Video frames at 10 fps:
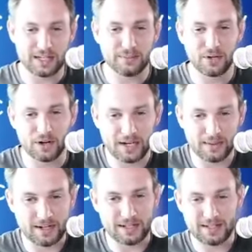up talking
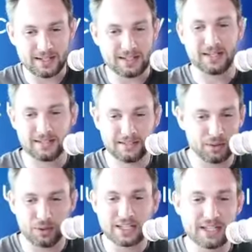about a
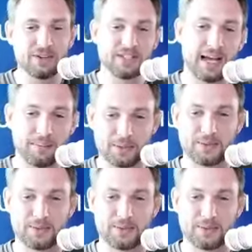totally different topic,